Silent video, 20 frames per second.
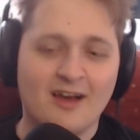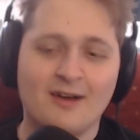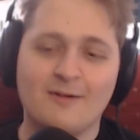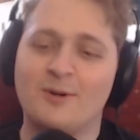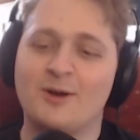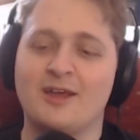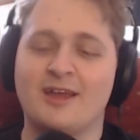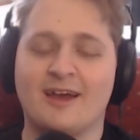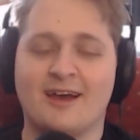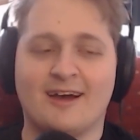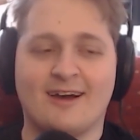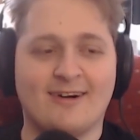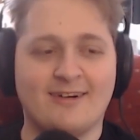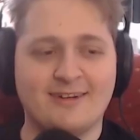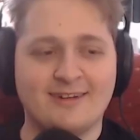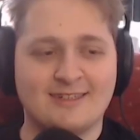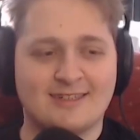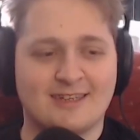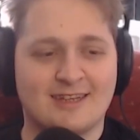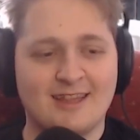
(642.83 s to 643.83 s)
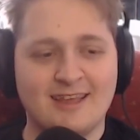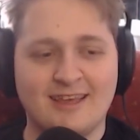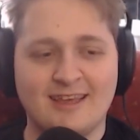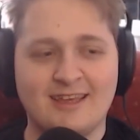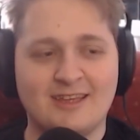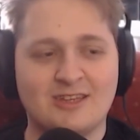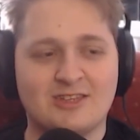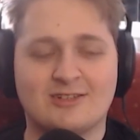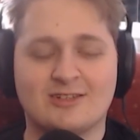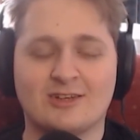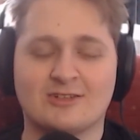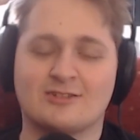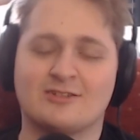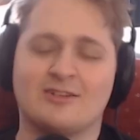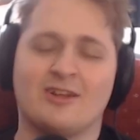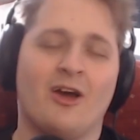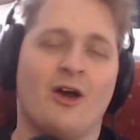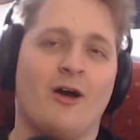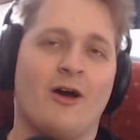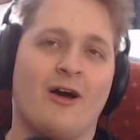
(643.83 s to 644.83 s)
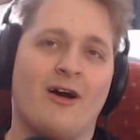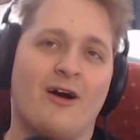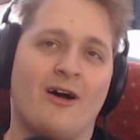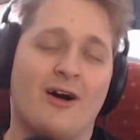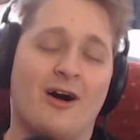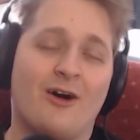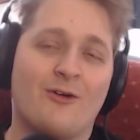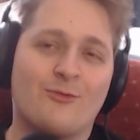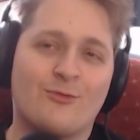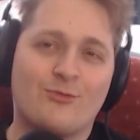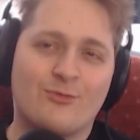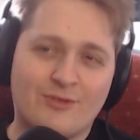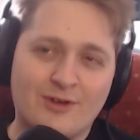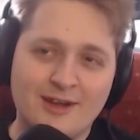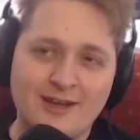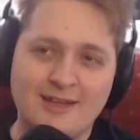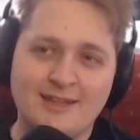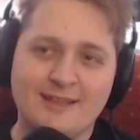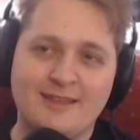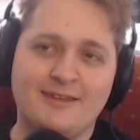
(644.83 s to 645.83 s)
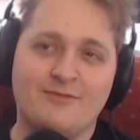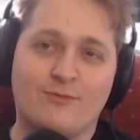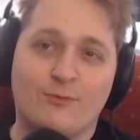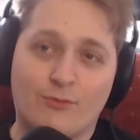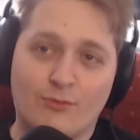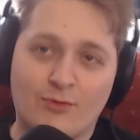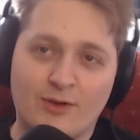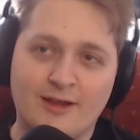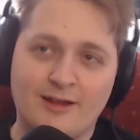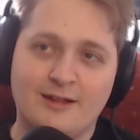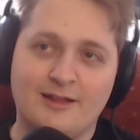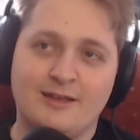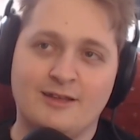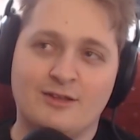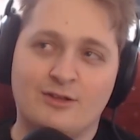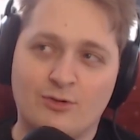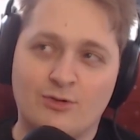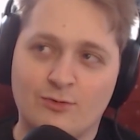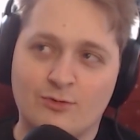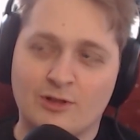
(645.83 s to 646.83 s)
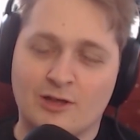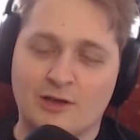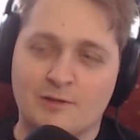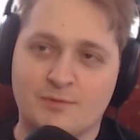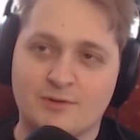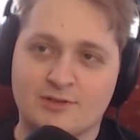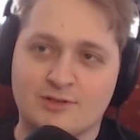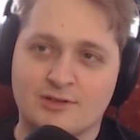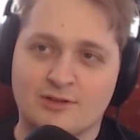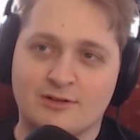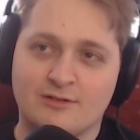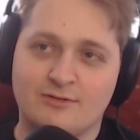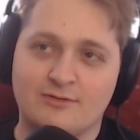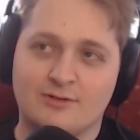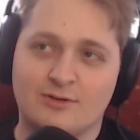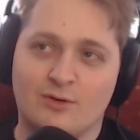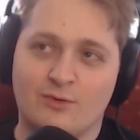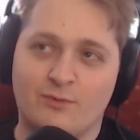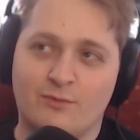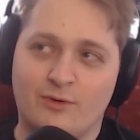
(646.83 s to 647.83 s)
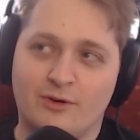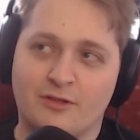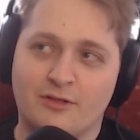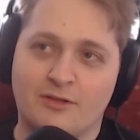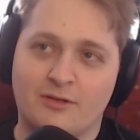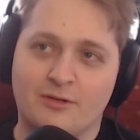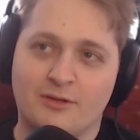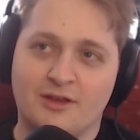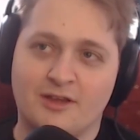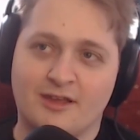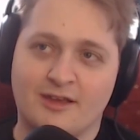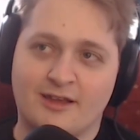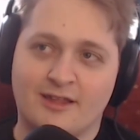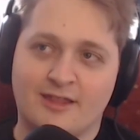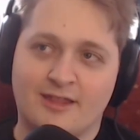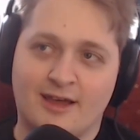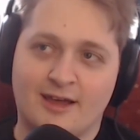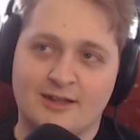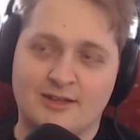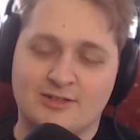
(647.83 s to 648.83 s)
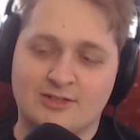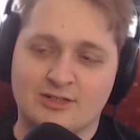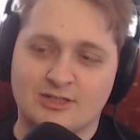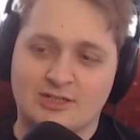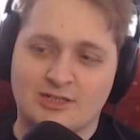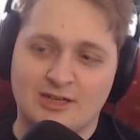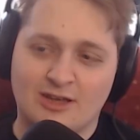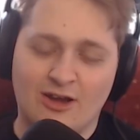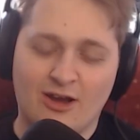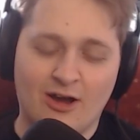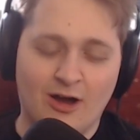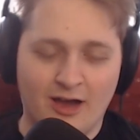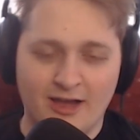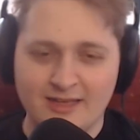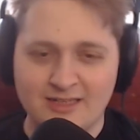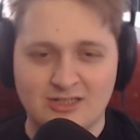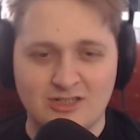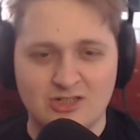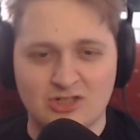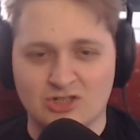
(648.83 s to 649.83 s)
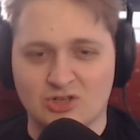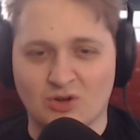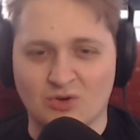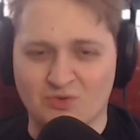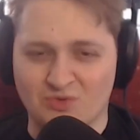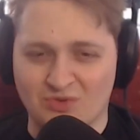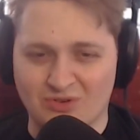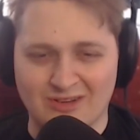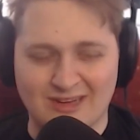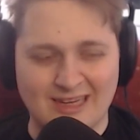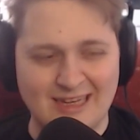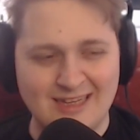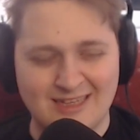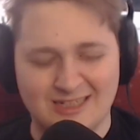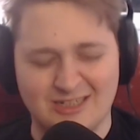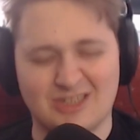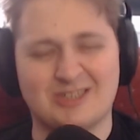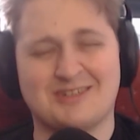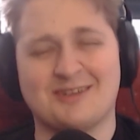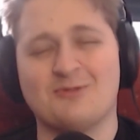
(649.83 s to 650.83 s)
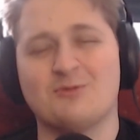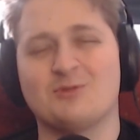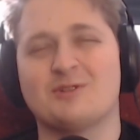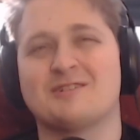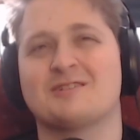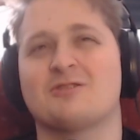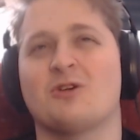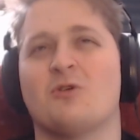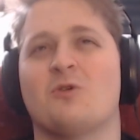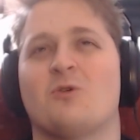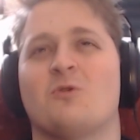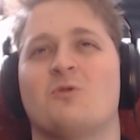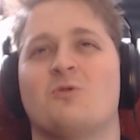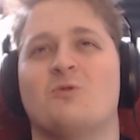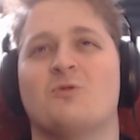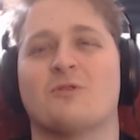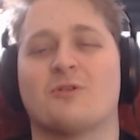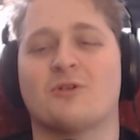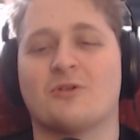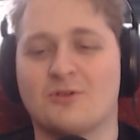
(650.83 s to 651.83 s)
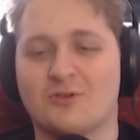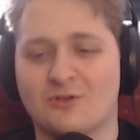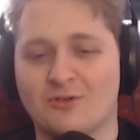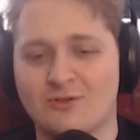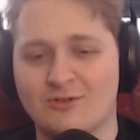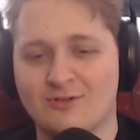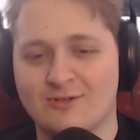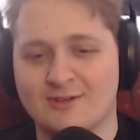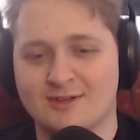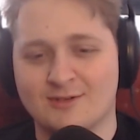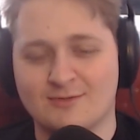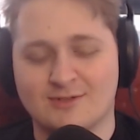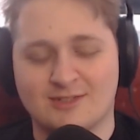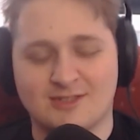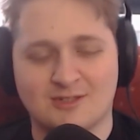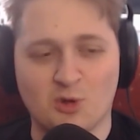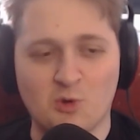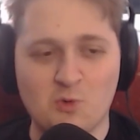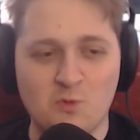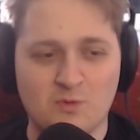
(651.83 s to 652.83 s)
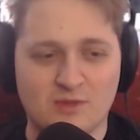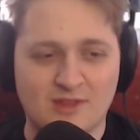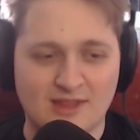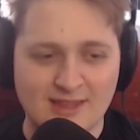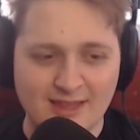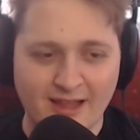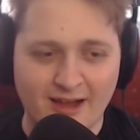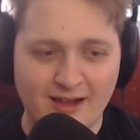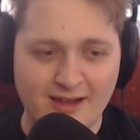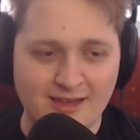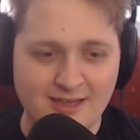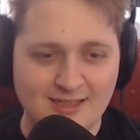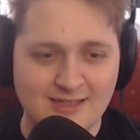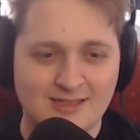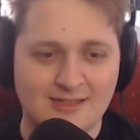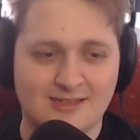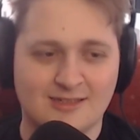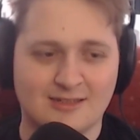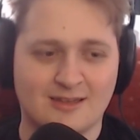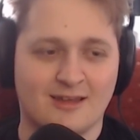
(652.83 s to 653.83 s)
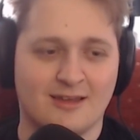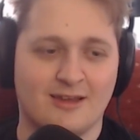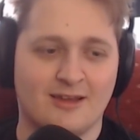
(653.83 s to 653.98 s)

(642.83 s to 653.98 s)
But yeah, honestly, just a really, really cool episode. One thing that just, it's just so good. It was so good. So nice.